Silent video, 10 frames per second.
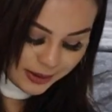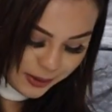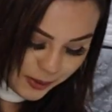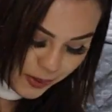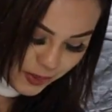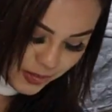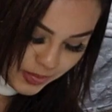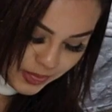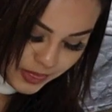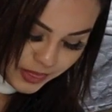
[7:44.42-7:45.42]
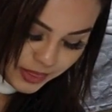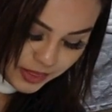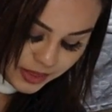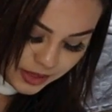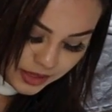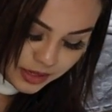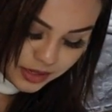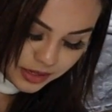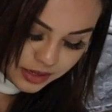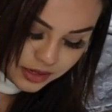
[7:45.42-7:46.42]

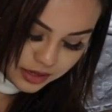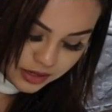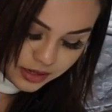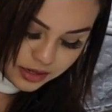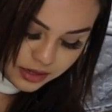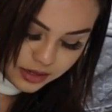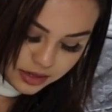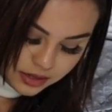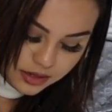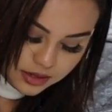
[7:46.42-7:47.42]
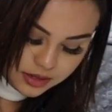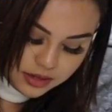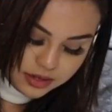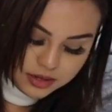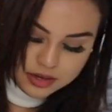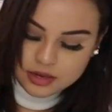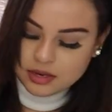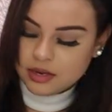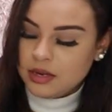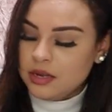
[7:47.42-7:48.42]

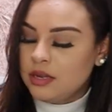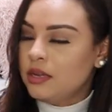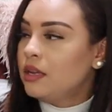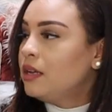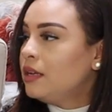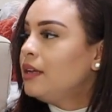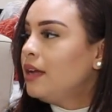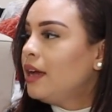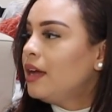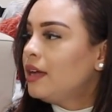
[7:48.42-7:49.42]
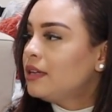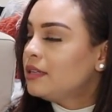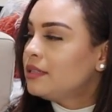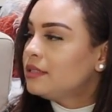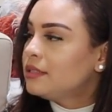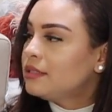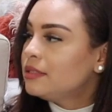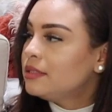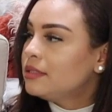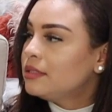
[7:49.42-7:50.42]

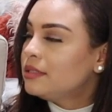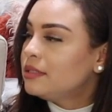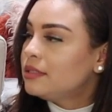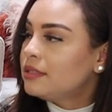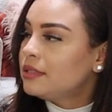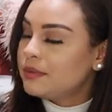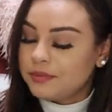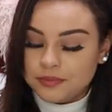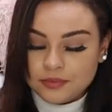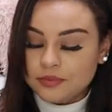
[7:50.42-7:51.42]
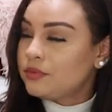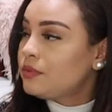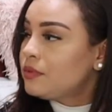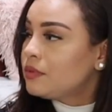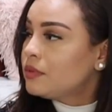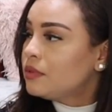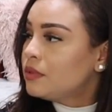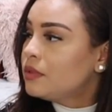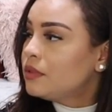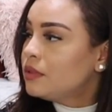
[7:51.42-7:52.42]
This person isn't speaking.